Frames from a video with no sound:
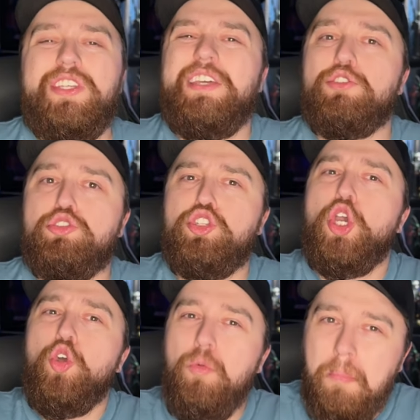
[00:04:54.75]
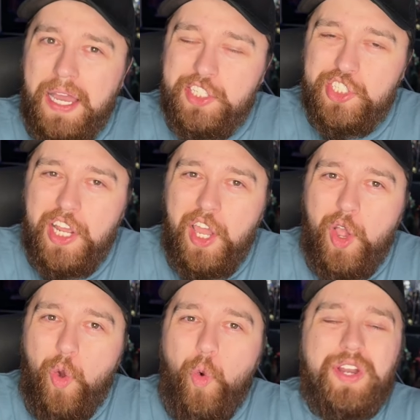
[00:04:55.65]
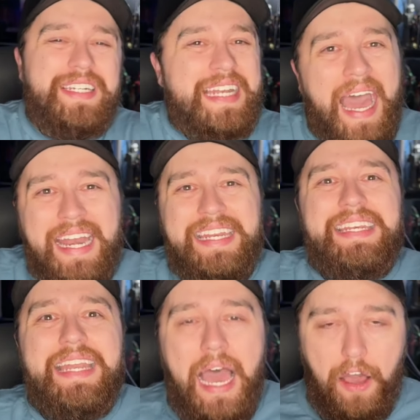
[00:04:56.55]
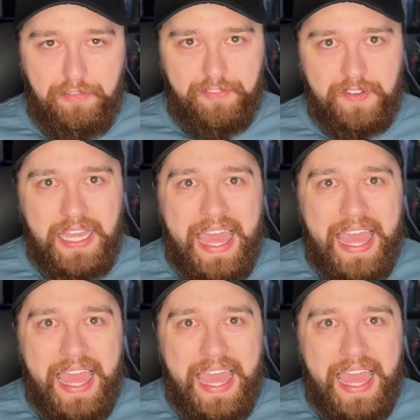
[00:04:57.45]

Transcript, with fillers: either too much or not enough.